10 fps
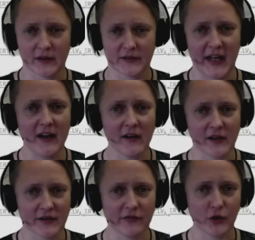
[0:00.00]

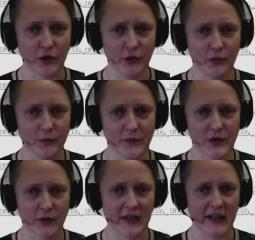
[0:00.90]
tailored for you.
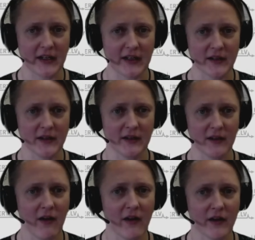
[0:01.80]
So they can
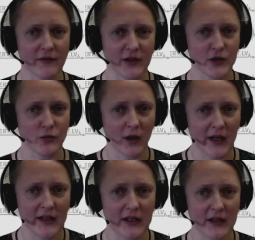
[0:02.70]
learn what you
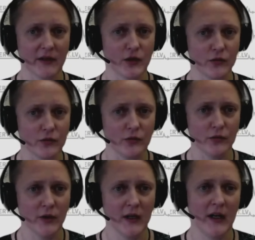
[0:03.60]
like, what you
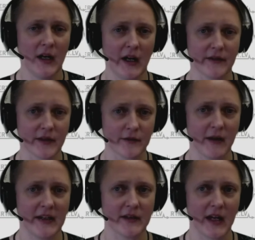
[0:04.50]
do, and the
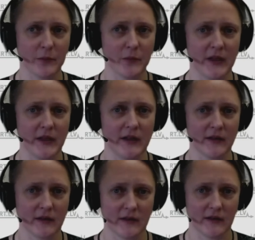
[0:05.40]
threat can be
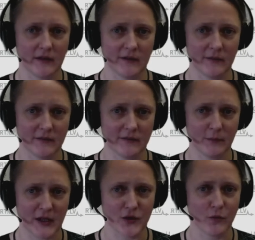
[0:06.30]

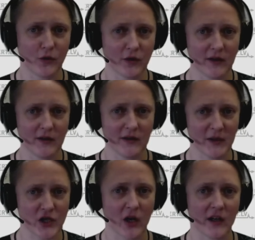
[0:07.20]

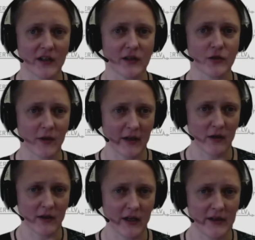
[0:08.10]
much harder to
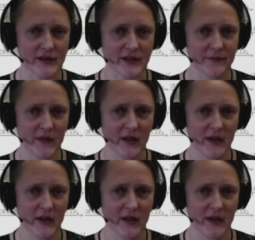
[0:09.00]
recognize.